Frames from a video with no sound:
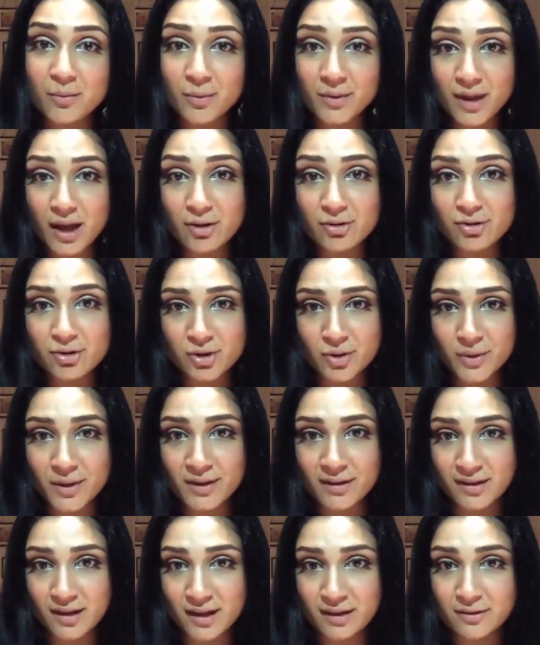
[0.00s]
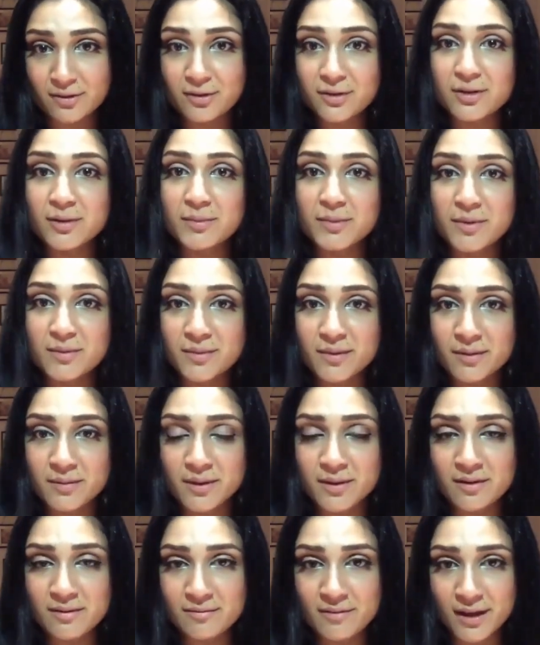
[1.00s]
without showing signs or symptoms of an
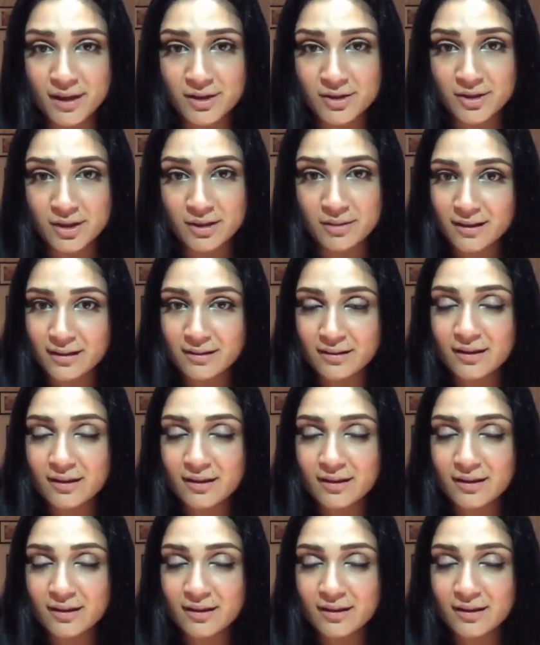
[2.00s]
infection.